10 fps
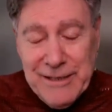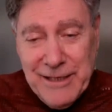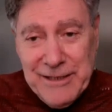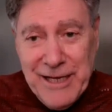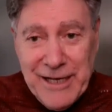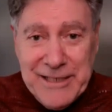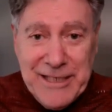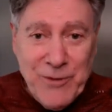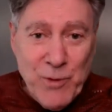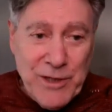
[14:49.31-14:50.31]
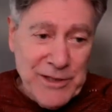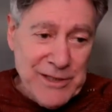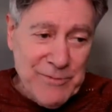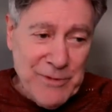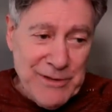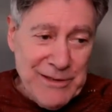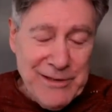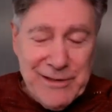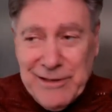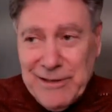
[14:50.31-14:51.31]
And then the idea was, uh,
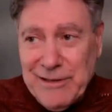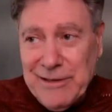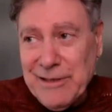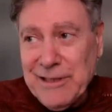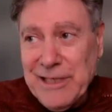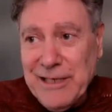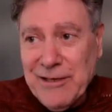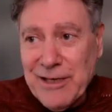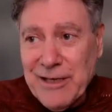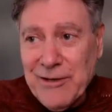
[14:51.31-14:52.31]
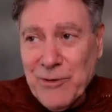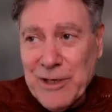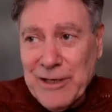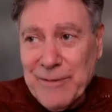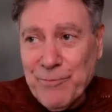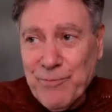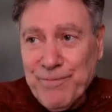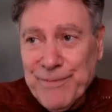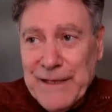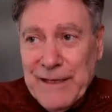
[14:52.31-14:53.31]
is he going to um,